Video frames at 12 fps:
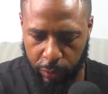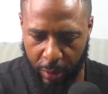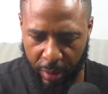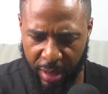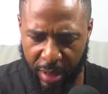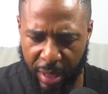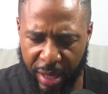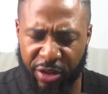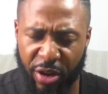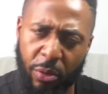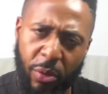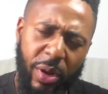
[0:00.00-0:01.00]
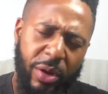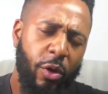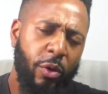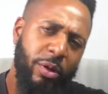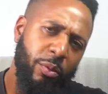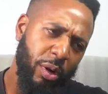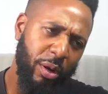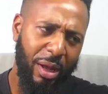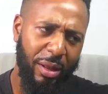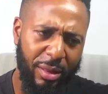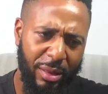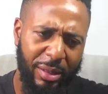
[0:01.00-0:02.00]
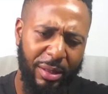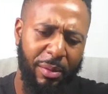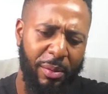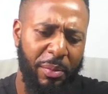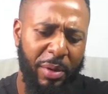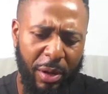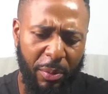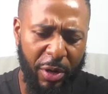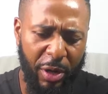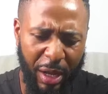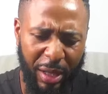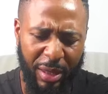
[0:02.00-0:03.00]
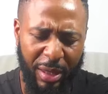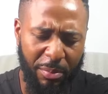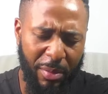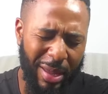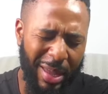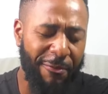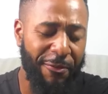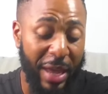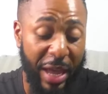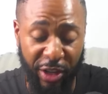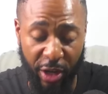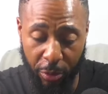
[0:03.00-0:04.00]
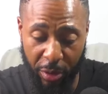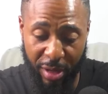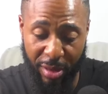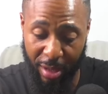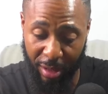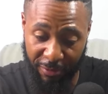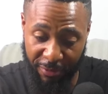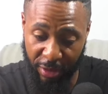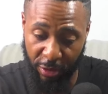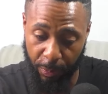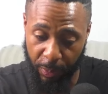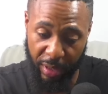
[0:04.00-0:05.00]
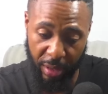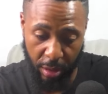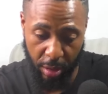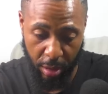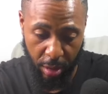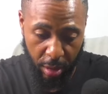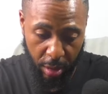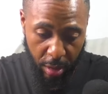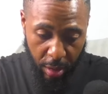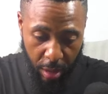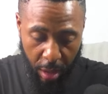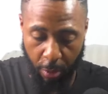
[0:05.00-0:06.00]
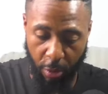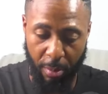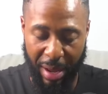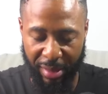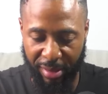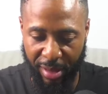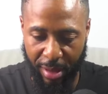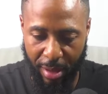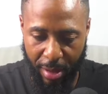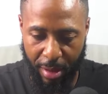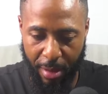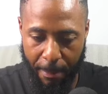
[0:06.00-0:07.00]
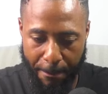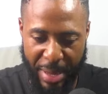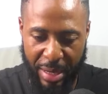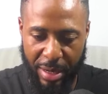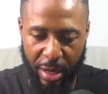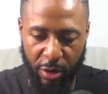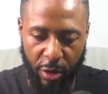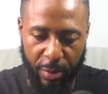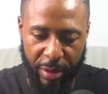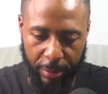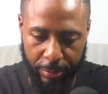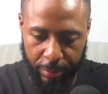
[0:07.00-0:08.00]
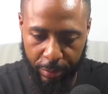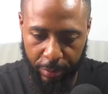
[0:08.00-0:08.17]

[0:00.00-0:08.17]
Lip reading: I think Adrian Reed went down. Well, I think if Adrian Reed is not fit to play, we might see Big Nell come in.